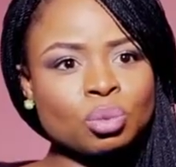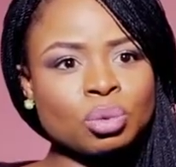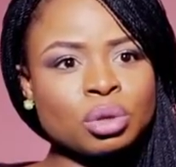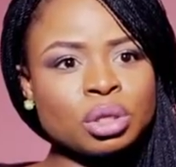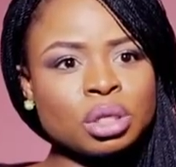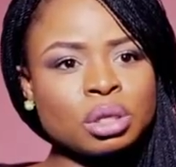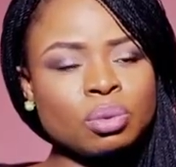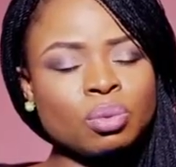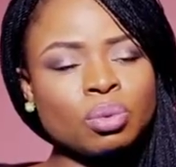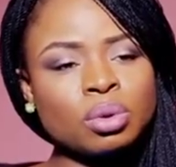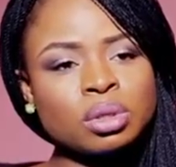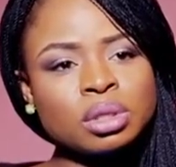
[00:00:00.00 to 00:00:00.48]

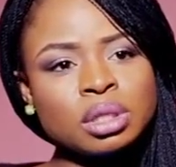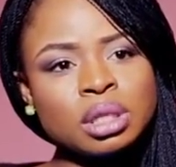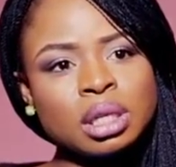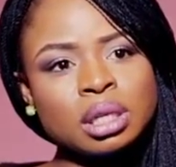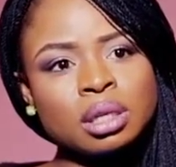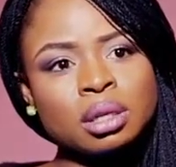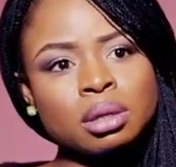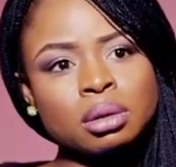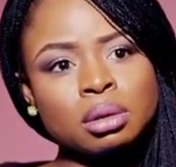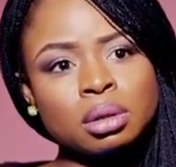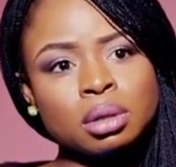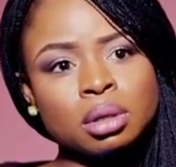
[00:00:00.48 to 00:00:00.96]
but he
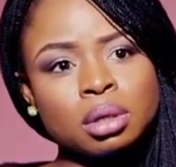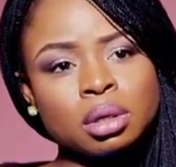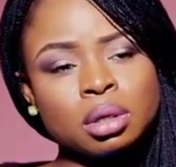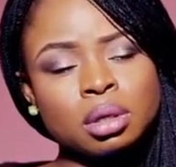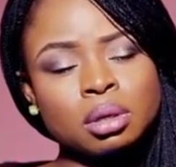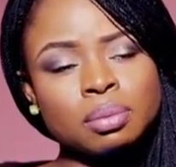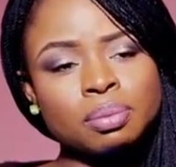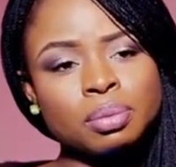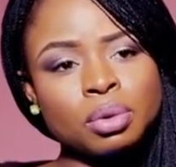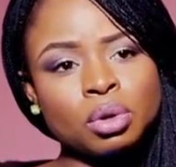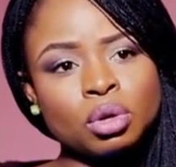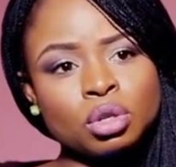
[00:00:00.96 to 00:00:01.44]
wanted
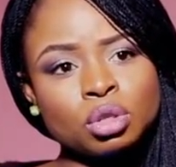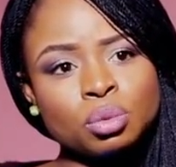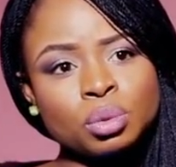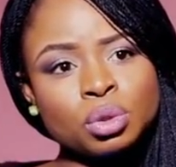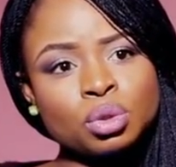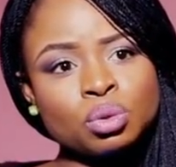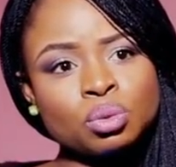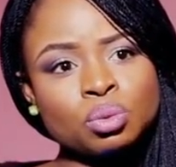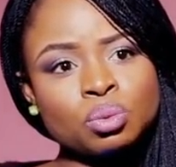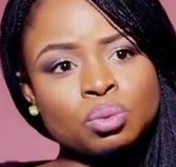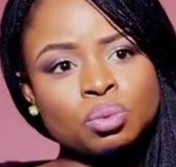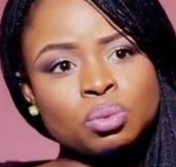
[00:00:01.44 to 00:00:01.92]
a
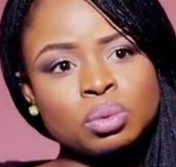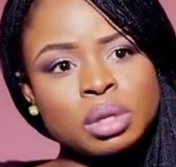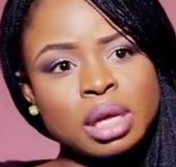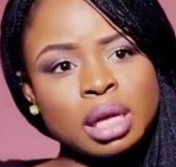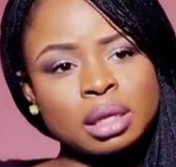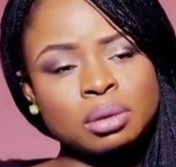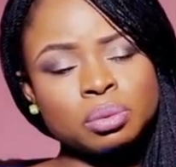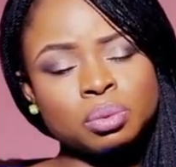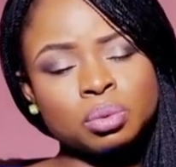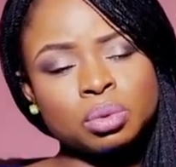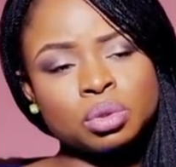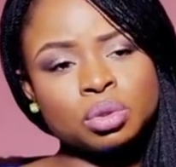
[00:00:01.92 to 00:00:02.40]
hospital
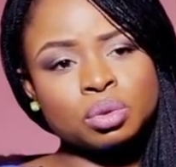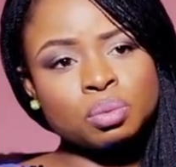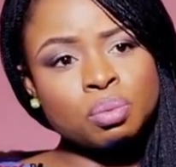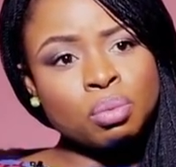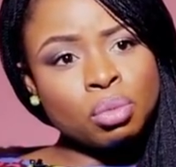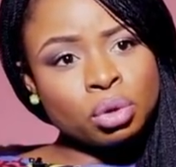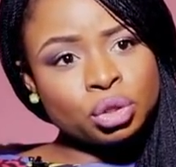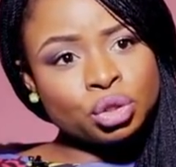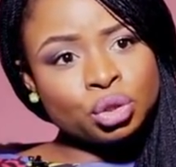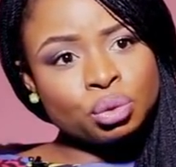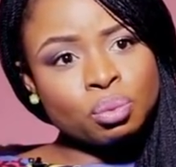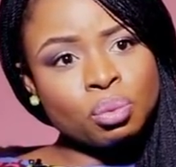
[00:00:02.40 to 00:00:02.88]
that was
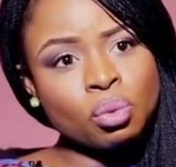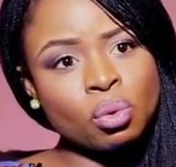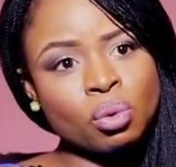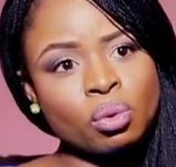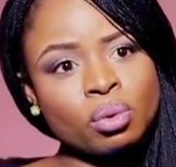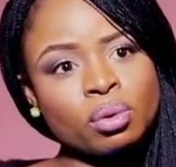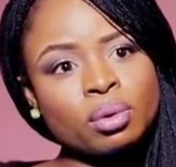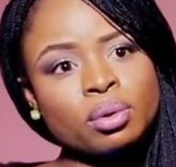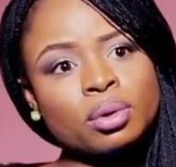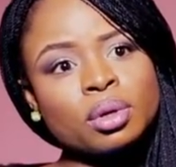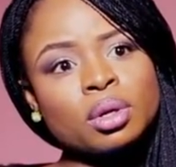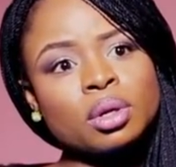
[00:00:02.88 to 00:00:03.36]
much
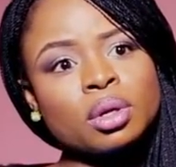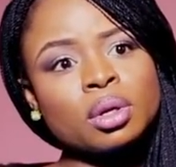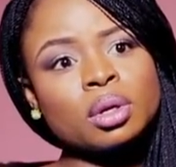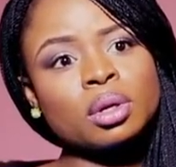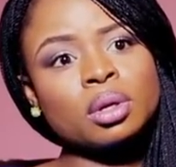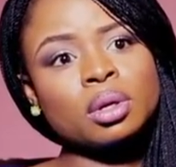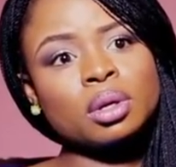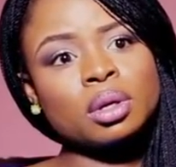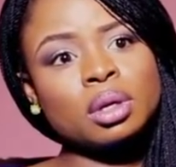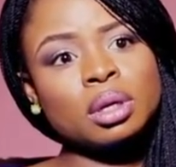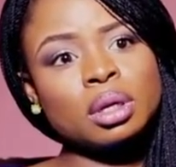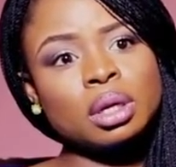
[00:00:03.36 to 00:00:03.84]
more,
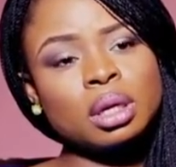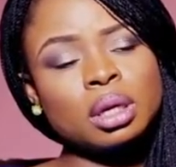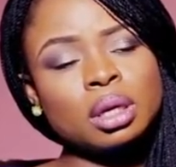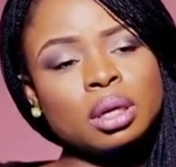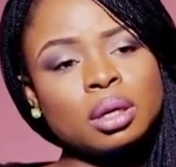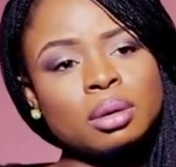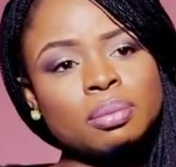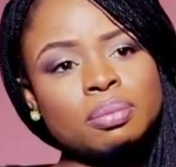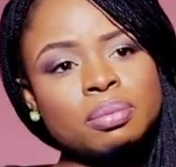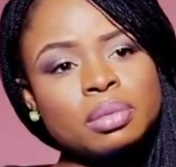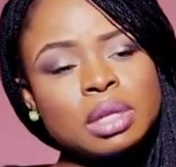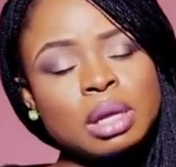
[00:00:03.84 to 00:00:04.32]

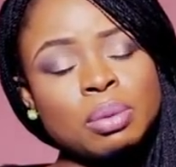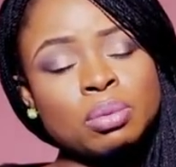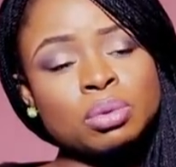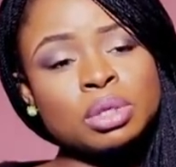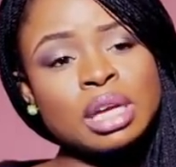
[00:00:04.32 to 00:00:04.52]
that